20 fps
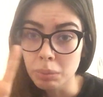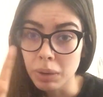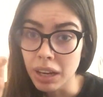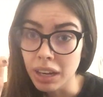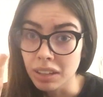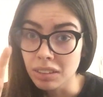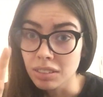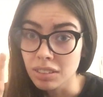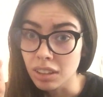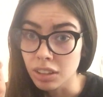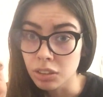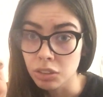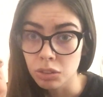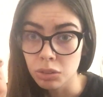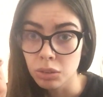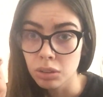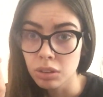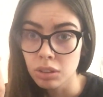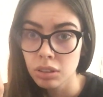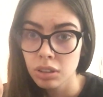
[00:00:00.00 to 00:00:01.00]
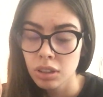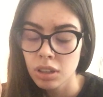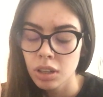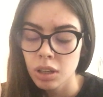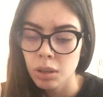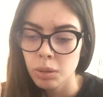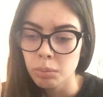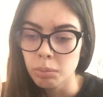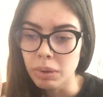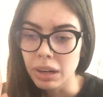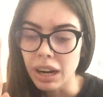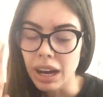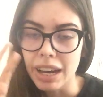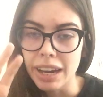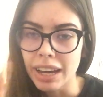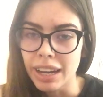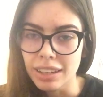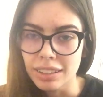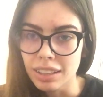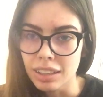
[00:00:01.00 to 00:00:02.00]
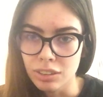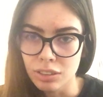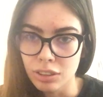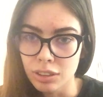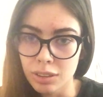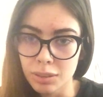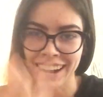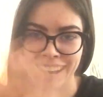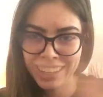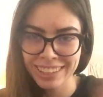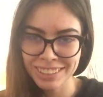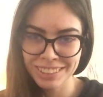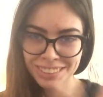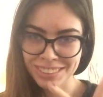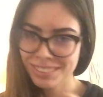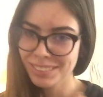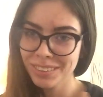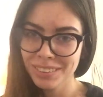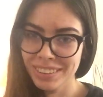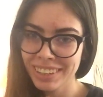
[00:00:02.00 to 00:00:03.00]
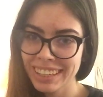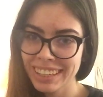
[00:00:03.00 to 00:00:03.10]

pansexual, but I hate that term. I just don't